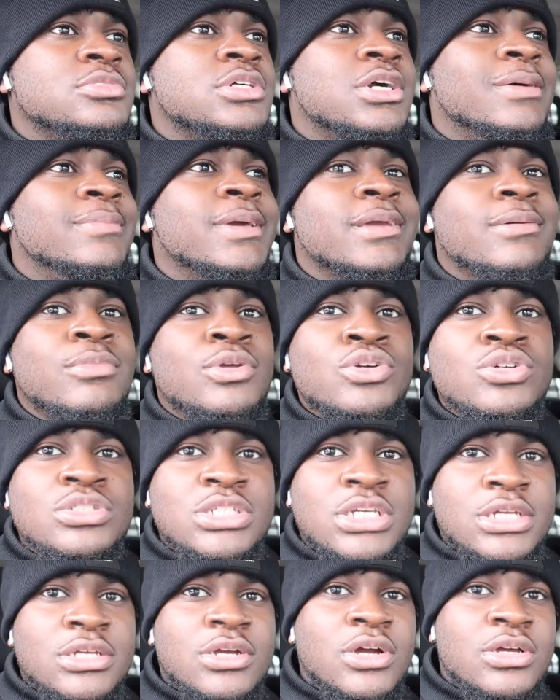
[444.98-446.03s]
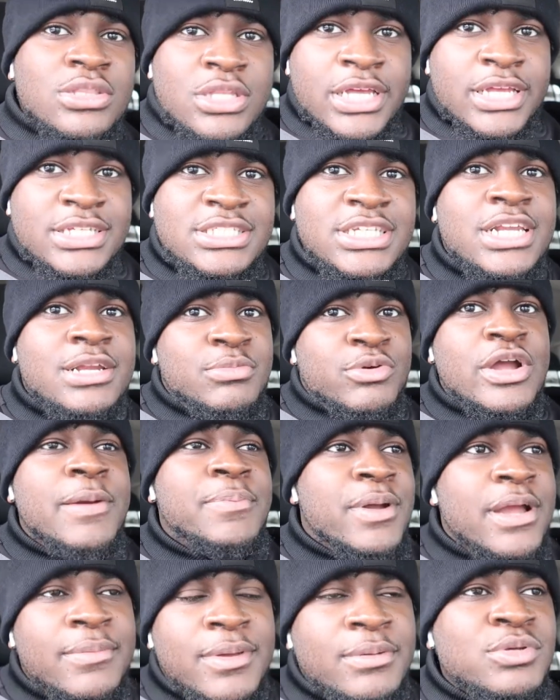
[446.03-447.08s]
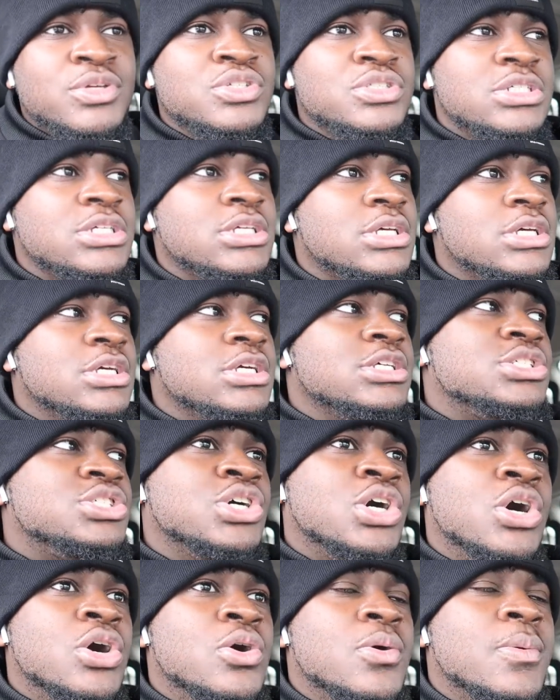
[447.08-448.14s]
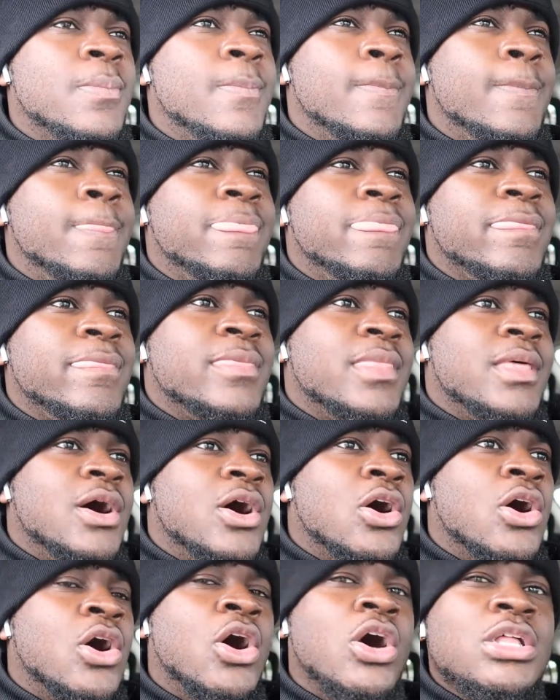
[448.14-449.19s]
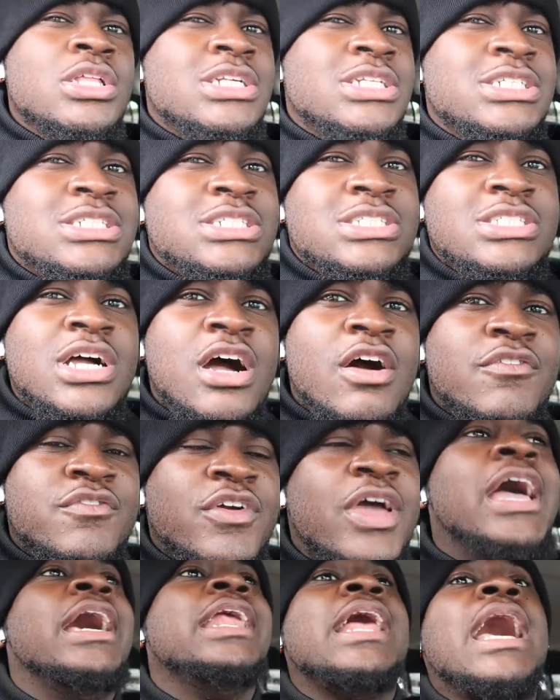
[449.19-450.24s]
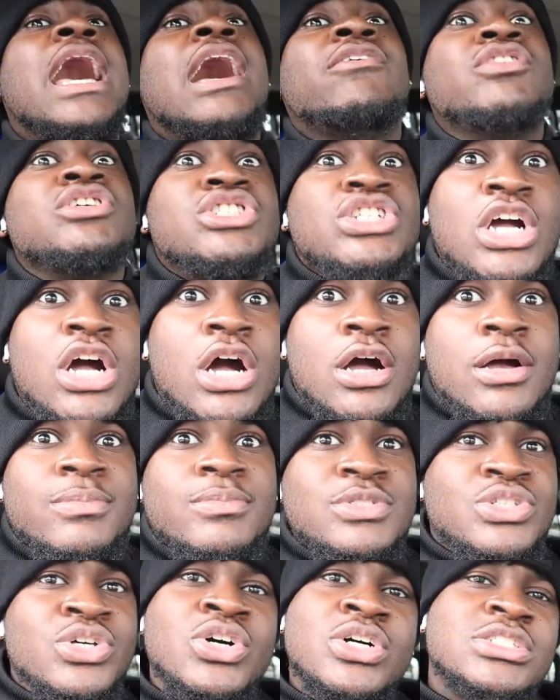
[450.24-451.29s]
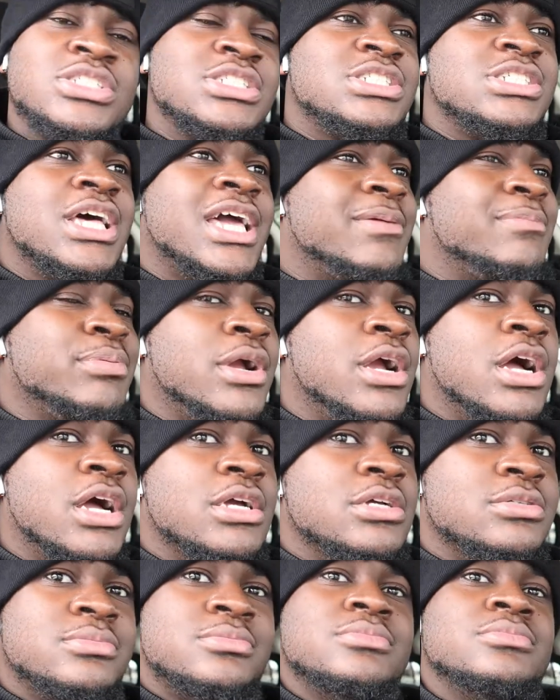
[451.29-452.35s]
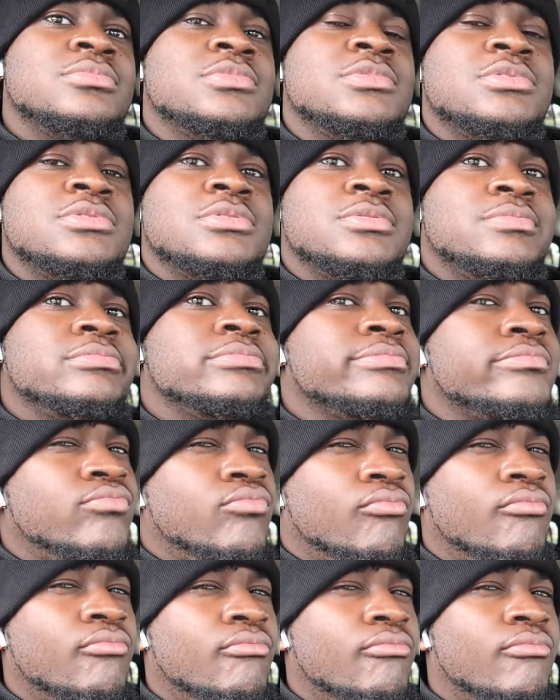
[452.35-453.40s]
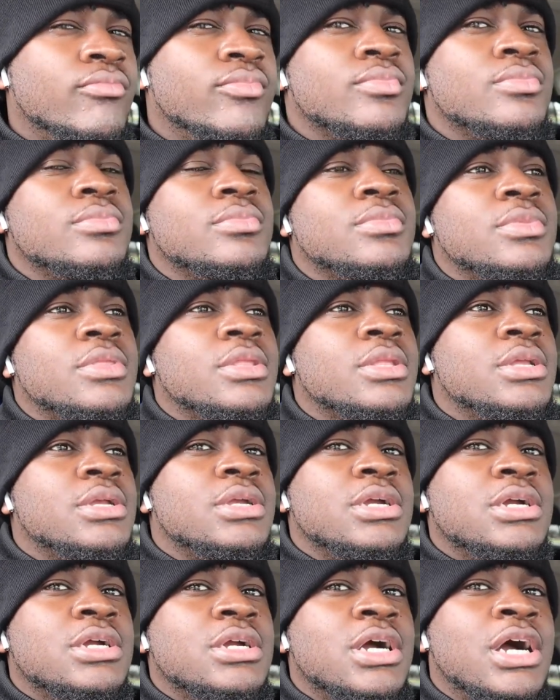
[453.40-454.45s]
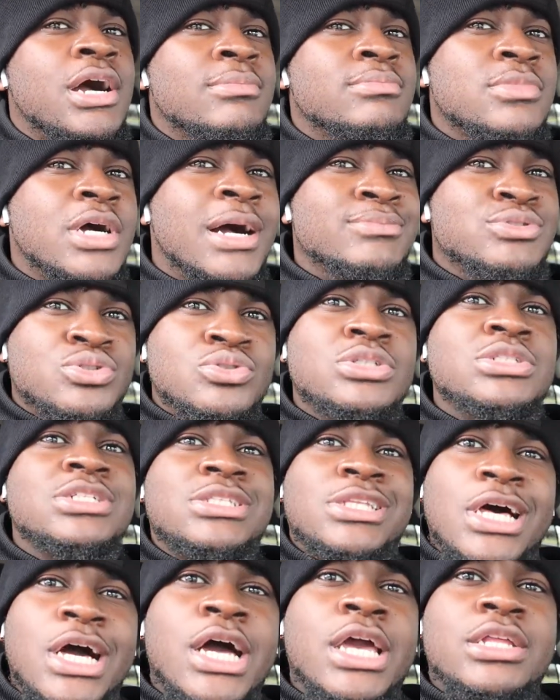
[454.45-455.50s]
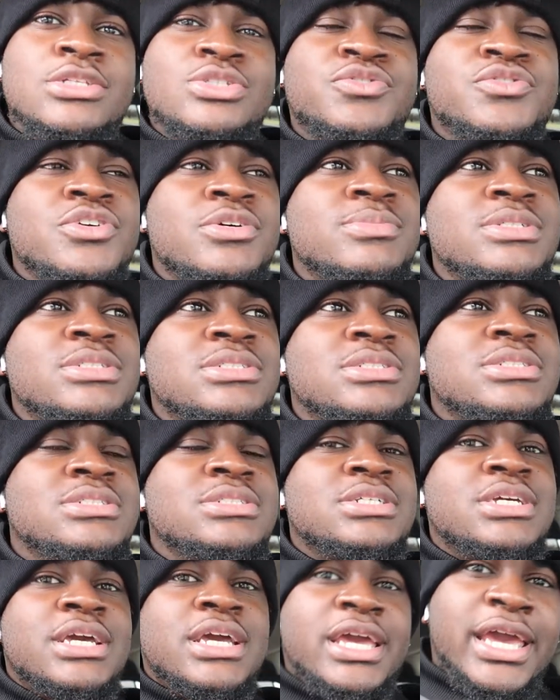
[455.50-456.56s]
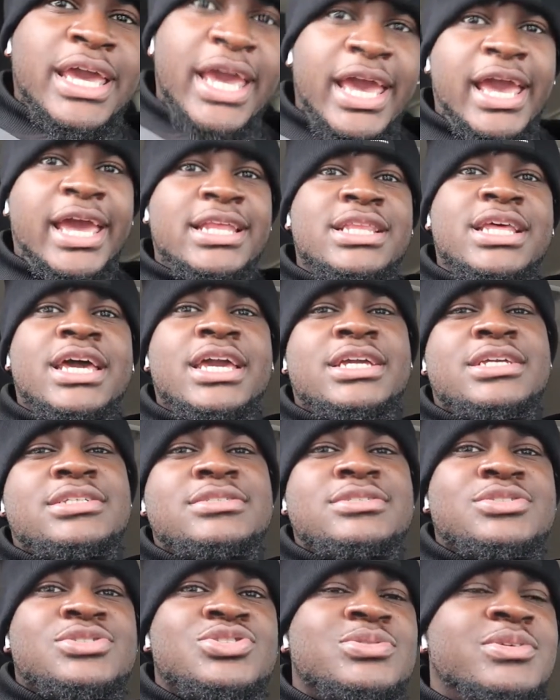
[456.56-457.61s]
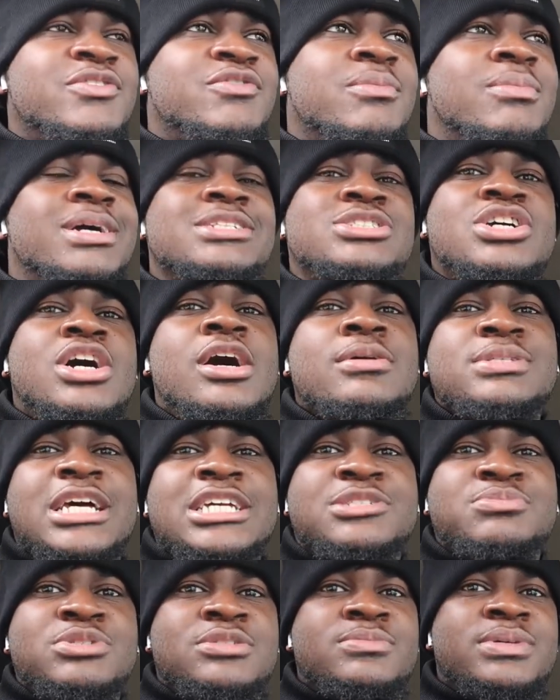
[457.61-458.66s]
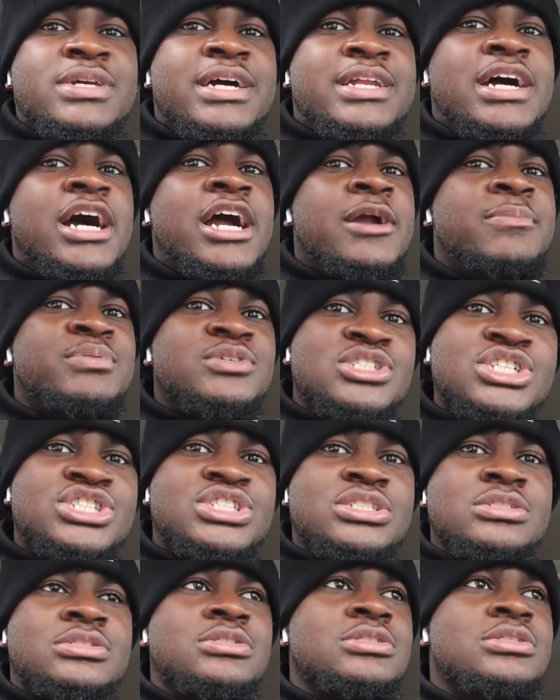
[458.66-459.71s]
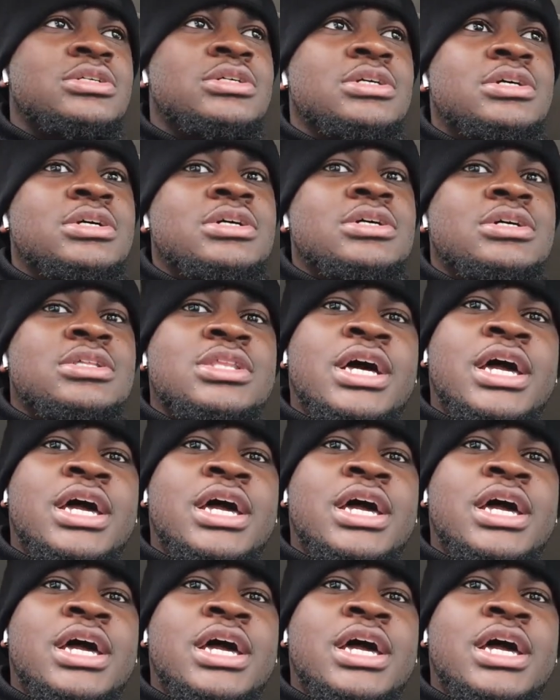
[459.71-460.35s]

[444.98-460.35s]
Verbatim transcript: I make music. Like I said, I'm a rapper. I make music. So, all of this stuff, and I have a job. So it's just like, bruh. We doing big things. I'm, I'm doing a lot, you feel me? And like, even my job's asking me to be at a higher position.